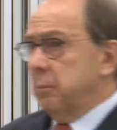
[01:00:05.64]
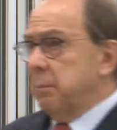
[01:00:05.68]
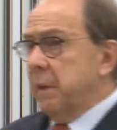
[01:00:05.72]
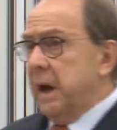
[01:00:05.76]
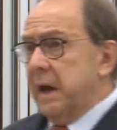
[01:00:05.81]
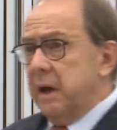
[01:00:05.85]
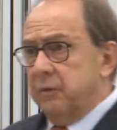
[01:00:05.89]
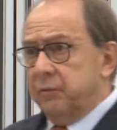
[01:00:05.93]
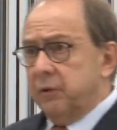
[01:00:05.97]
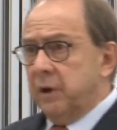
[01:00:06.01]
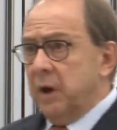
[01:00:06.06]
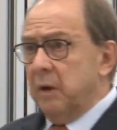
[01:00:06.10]
may
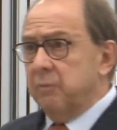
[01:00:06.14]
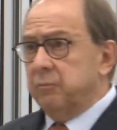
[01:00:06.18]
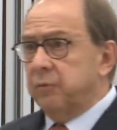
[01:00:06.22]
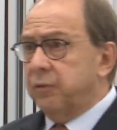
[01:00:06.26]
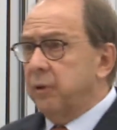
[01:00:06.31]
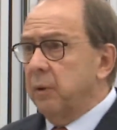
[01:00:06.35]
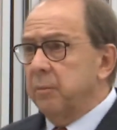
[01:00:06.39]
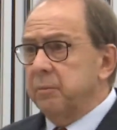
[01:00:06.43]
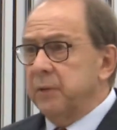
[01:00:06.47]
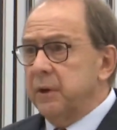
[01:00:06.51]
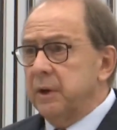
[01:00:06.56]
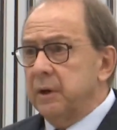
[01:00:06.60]
have come
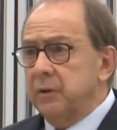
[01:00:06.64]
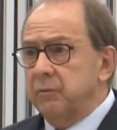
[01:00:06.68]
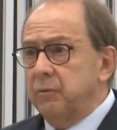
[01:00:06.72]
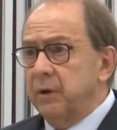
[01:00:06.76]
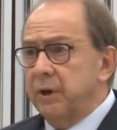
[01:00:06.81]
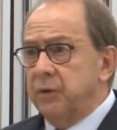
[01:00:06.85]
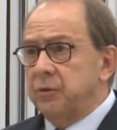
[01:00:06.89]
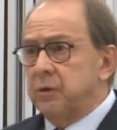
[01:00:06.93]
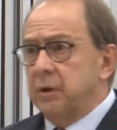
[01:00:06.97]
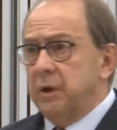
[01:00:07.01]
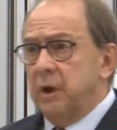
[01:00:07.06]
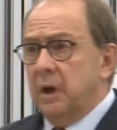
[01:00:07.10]
from the
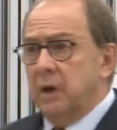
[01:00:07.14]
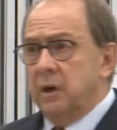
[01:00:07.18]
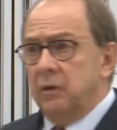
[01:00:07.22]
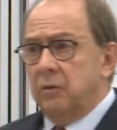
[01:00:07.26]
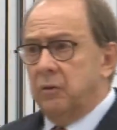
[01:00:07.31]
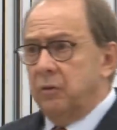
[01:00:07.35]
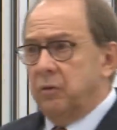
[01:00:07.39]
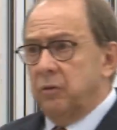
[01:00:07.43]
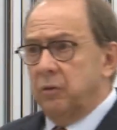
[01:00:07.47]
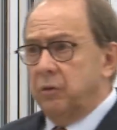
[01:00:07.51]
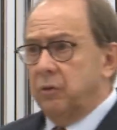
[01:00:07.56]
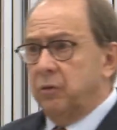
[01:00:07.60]

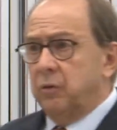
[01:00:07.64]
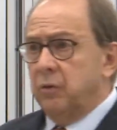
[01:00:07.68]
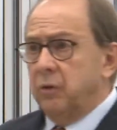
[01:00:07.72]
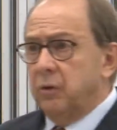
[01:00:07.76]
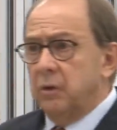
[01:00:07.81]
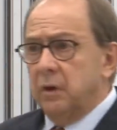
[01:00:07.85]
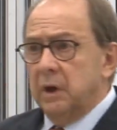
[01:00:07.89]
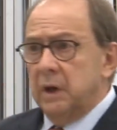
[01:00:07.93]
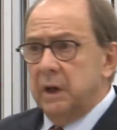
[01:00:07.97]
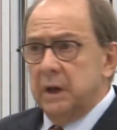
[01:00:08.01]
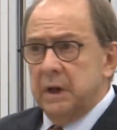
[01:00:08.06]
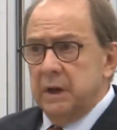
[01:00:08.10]
investigators. It
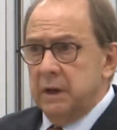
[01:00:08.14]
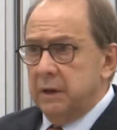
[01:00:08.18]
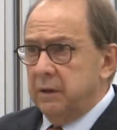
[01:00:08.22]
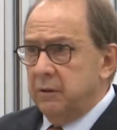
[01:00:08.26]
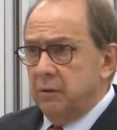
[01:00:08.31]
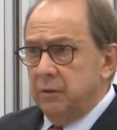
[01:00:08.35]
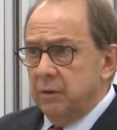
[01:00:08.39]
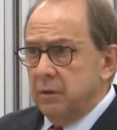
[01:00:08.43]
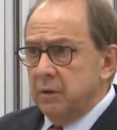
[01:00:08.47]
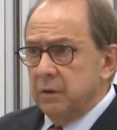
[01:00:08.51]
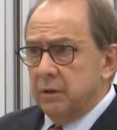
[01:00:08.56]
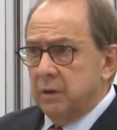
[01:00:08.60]
certainly
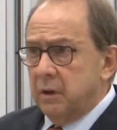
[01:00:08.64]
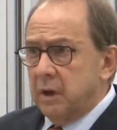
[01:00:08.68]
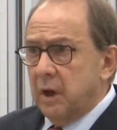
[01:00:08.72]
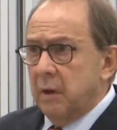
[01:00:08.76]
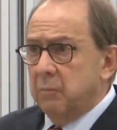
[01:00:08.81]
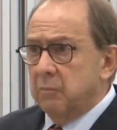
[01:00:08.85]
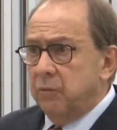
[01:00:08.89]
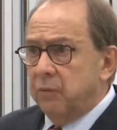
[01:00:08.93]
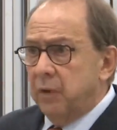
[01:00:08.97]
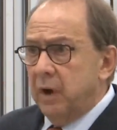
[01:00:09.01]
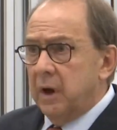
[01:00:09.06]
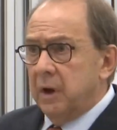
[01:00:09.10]
didn't
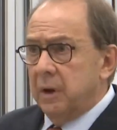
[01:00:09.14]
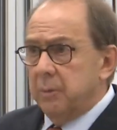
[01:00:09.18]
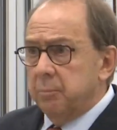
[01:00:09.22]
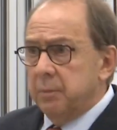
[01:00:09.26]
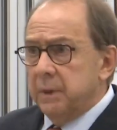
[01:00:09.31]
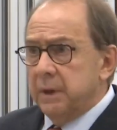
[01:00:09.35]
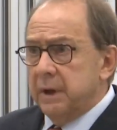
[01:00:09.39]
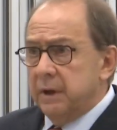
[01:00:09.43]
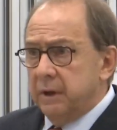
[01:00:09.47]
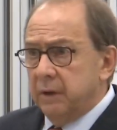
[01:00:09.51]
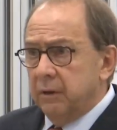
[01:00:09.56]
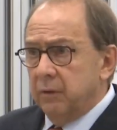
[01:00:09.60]
come via
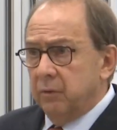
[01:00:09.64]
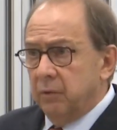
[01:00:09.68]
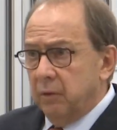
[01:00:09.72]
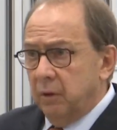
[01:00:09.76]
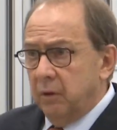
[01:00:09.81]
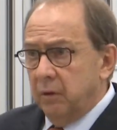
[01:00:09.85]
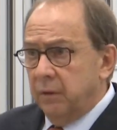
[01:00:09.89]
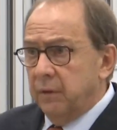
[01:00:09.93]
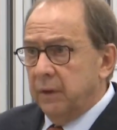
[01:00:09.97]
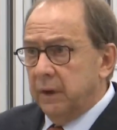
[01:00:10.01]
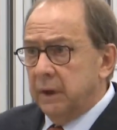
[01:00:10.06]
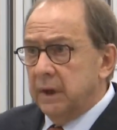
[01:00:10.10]
me
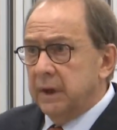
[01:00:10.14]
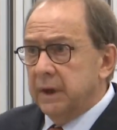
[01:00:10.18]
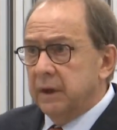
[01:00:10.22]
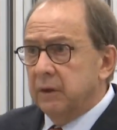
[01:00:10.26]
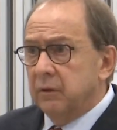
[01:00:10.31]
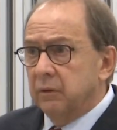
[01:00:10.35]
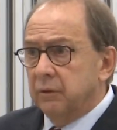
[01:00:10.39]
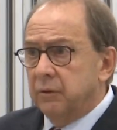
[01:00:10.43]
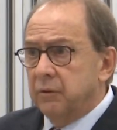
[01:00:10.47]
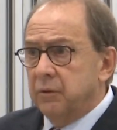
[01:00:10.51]
in the legal team.